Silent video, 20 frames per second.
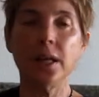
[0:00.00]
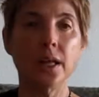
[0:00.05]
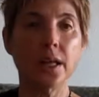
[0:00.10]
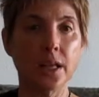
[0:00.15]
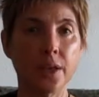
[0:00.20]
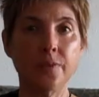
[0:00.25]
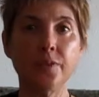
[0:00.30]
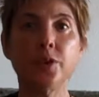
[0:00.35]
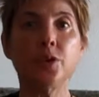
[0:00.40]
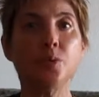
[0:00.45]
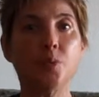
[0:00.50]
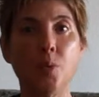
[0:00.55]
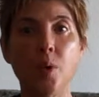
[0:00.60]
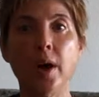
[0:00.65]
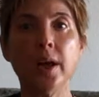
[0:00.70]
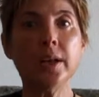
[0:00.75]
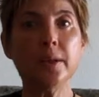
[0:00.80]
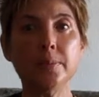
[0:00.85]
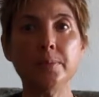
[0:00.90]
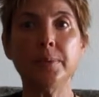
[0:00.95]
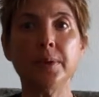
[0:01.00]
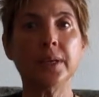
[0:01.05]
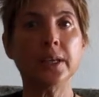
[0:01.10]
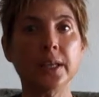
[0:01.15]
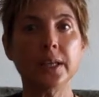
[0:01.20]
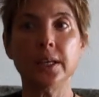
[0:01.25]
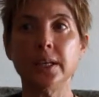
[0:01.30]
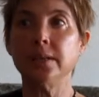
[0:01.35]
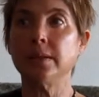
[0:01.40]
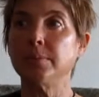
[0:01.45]
if you want to
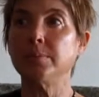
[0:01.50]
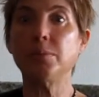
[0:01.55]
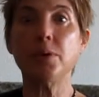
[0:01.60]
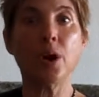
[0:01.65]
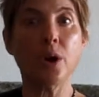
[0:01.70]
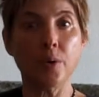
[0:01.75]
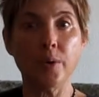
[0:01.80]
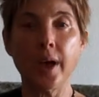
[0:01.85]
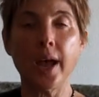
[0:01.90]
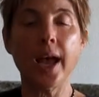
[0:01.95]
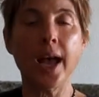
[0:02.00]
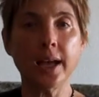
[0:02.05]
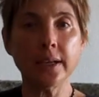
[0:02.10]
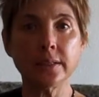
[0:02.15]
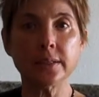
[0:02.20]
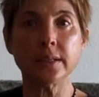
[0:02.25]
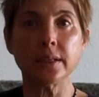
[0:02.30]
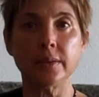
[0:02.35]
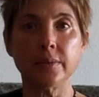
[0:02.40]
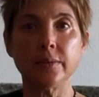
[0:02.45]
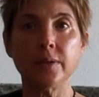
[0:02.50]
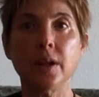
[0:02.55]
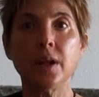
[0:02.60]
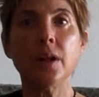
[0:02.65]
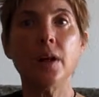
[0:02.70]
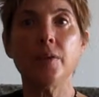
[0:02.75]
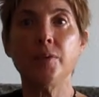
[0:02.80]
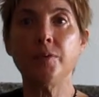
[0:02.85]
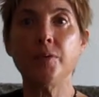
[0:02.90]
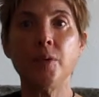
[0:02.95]
be proactive,
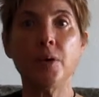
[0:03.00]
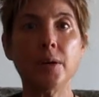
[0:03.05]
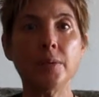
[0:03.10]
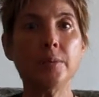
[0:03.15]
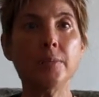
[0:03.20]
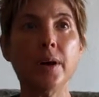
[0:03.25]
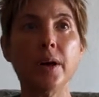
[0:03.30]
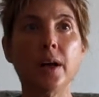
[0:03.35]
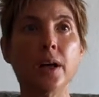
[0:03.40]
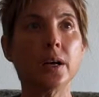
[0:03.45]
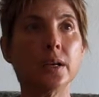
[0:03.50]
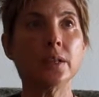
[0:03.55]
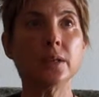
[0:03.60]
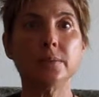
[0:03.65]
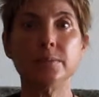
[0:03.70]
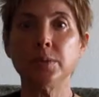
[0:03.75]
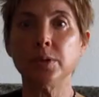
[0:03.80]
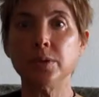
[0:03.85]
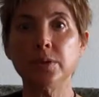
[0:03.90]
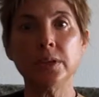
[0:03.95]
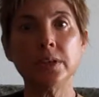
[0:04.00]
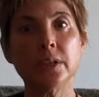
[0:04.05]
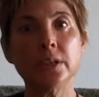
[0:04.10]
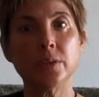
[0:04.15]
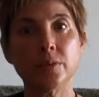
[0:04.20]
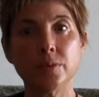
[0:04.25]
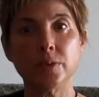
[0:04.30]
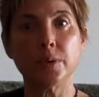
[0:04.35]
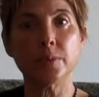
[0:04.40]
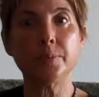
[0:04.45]
form a community
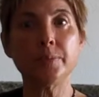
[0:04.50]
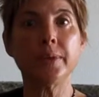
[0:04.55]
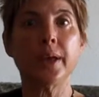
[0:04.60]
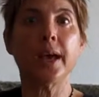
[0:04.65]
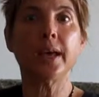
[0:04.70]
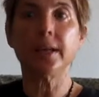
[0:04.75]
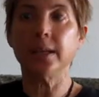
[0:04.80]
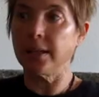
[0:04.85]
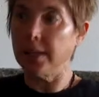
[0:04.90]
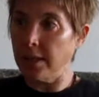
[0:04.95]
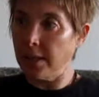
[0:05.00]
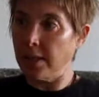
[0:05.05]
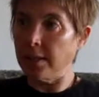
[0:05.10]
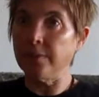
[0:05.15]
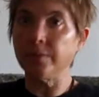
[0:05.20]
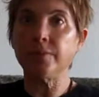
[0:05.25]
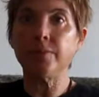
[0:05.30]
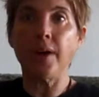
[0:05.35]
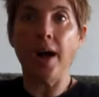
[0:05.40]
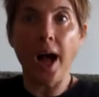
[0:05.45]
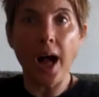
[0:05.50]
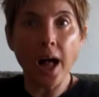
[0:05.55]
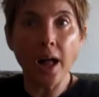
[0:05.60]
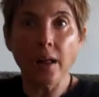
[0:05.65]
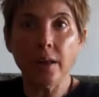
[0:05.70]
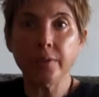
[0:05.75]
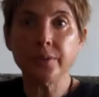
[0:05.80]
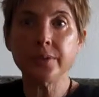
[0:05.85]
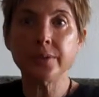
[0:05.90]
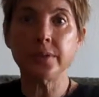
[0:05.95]
group that
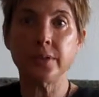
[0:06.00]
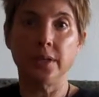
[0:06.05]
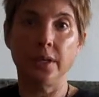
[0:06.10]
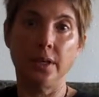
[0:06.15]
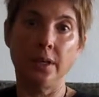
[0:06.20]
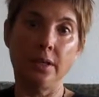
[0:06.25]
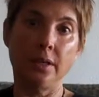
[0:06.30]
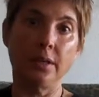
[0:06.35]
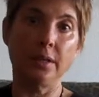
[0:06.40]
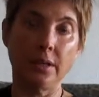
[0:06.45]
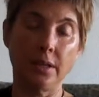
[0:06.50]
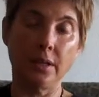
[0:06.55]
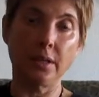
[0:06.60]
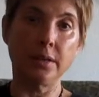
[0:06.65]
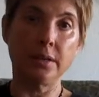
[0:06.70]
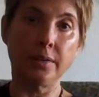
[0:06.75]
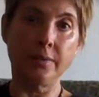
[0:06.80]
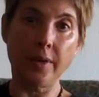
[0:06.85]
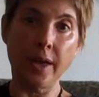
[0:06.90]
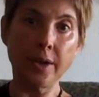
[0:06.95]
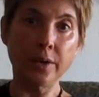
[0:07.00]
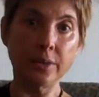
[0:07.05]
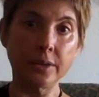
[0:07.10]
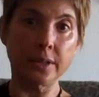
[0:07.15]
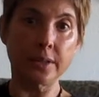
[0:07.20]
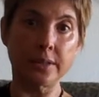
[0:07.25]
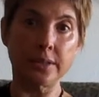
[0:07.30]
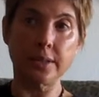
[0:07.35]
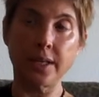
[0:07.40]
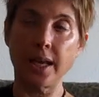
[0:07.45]
involves the
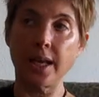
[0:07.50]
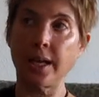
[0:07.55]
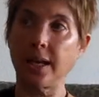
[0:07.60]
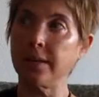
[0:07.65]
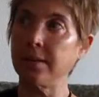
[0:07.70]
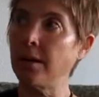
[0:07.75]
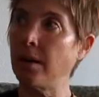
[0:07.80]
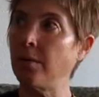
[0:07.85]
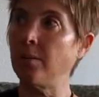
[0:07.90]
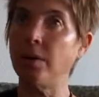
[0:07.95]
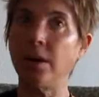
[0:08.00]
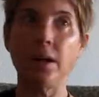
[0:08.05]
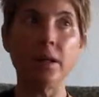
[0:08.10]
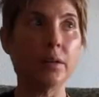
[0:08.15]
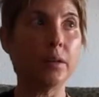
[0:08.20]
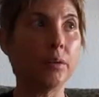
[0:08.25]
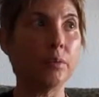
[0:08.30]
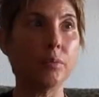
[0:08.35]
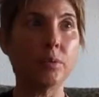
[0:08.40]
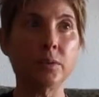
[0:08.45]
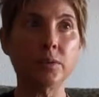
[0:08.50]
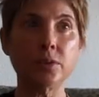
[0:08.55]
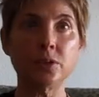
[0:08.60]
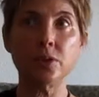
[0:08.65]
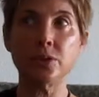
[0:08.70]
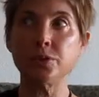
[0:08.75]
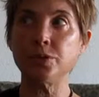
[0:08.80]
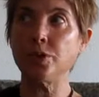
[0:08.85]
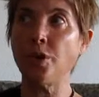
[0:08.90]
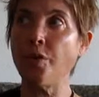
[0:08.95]
veterans. And I thought, well, we're
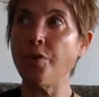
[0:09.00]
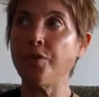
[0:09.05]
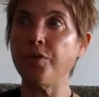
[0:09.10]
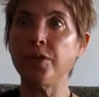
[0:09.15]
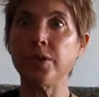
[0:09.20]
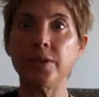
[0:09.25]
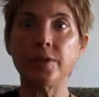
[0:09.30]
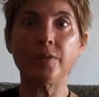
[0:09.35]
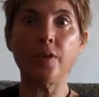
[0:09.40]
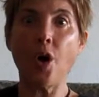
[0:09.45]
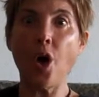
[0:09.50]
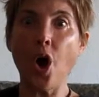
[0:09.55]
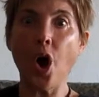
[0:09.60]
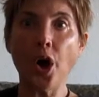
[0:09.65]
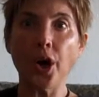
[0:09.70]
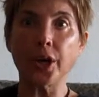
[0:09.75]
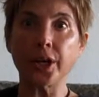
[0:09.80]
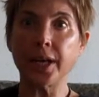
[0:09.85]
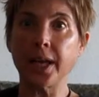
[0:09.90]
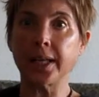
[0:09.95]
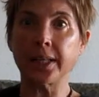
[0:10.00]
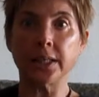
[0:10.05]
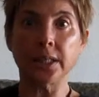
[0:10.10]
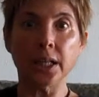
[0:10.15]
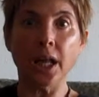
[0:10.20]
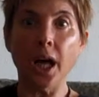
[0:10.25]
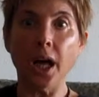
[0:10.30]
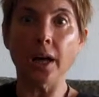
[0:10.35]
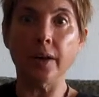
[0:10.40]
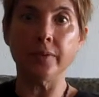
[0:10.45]
just so full of art and
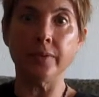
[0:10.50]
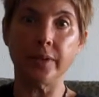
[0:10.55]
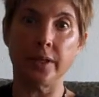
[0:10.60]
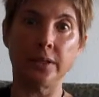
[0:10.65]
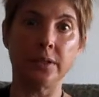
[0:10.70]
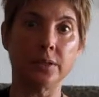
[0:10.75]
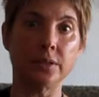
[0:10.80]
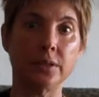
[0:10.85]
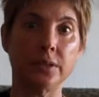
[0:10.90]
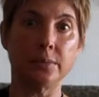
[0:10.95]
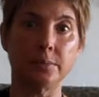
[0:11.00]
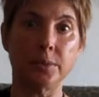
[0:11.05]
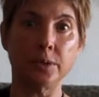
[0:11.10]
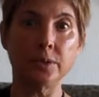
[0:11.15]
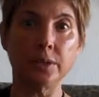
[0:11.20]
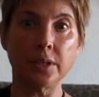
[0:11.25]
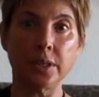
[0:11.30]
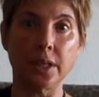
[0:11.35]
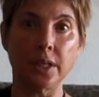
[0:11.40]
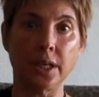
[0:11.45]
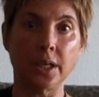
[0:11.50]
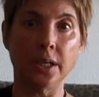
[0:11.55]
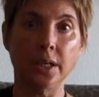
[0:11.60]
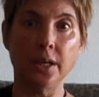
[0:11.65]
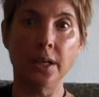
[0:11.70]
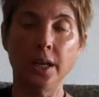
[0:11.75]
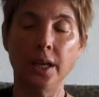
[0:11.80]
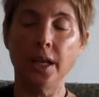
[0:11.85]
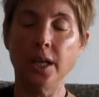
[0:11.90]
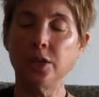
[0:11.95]
love in this community.
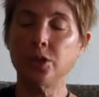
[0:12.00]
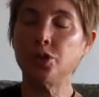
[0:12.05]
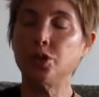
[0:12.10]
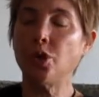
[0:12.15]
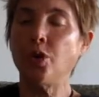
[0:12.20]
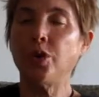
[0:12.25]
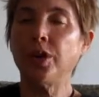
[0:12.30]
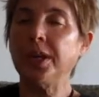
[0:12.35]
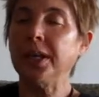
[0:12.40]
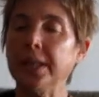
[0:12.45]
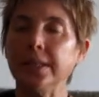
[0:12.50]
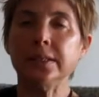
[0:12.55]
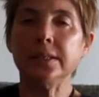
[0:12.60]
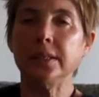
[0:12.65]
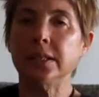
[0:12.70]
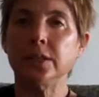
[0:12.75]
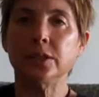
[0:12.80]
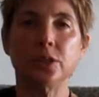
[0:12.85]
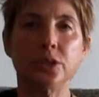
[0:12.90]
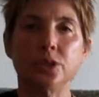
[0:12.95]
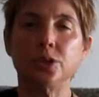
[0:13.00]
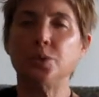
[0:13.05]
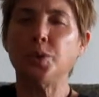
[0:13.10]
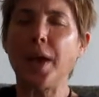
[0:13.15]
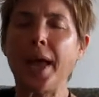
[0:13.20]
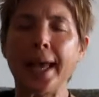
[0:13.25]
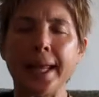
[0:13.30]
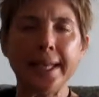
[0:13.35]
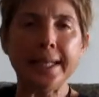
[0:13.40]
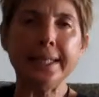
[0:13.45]
It's so easy to do
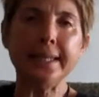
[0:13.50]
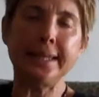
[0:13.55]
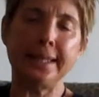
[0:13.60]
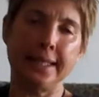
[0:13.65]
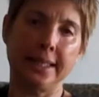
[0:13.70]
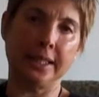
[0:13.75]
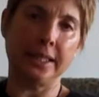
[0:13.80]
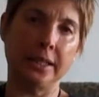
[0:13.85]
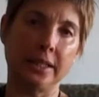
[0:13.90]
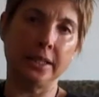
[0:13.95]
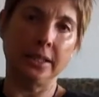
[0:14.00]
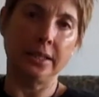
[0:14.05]
anything.